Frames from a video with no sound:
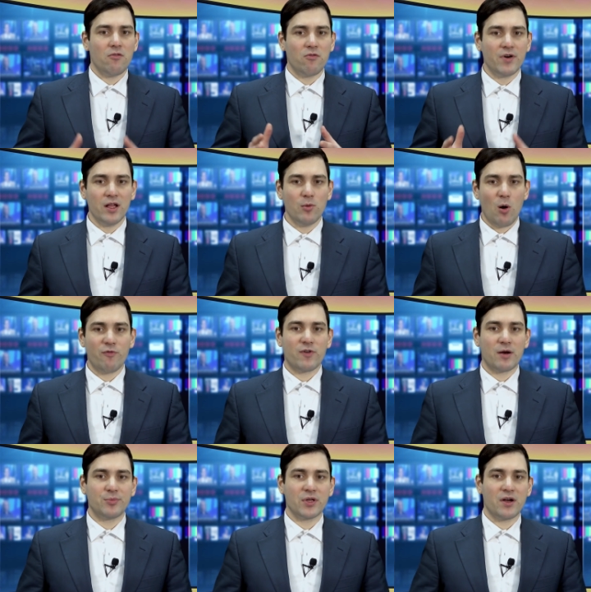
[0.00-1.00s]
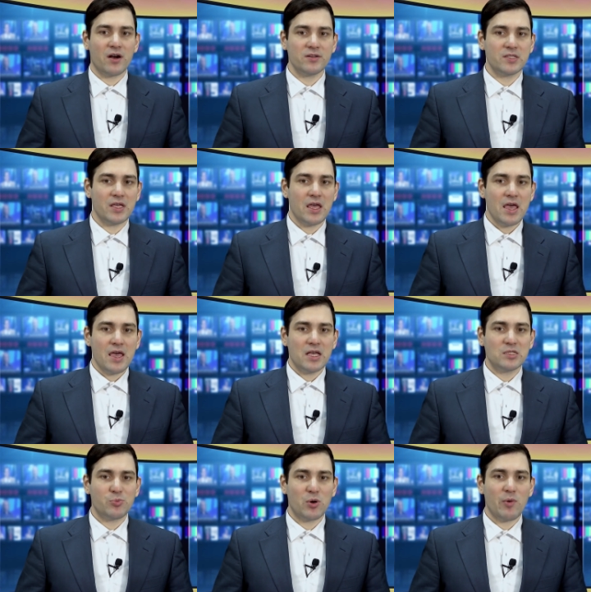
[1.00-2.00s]
realm of cryptocurrency
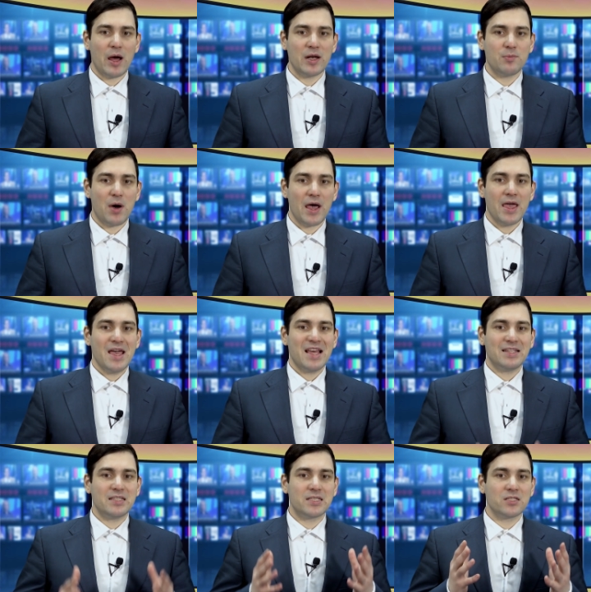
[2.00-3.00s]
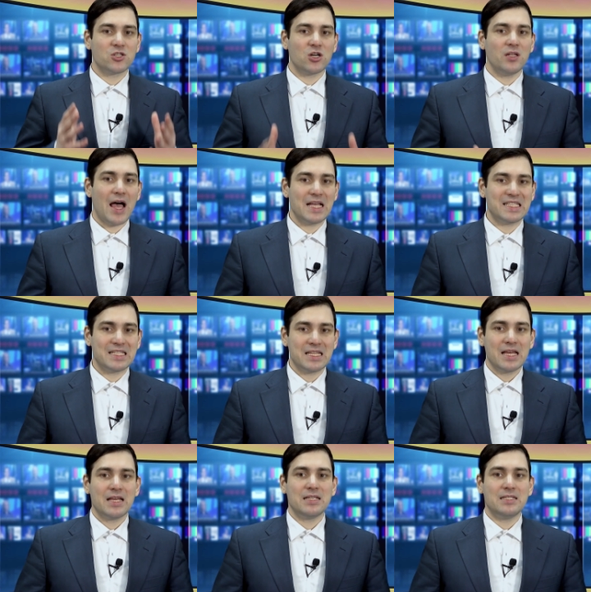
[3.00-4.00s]
is provided by decentralized
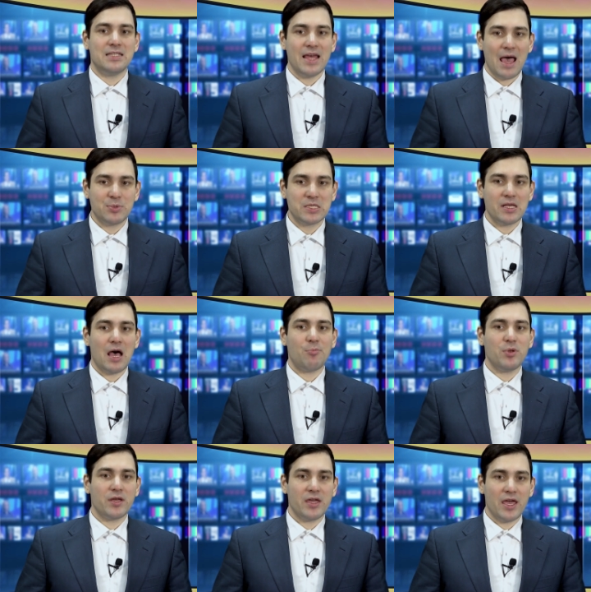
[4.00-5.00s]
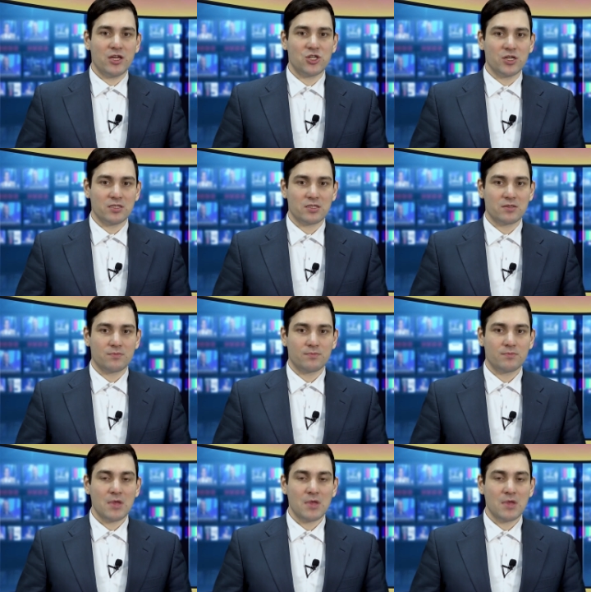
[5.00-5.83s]
dApps applications.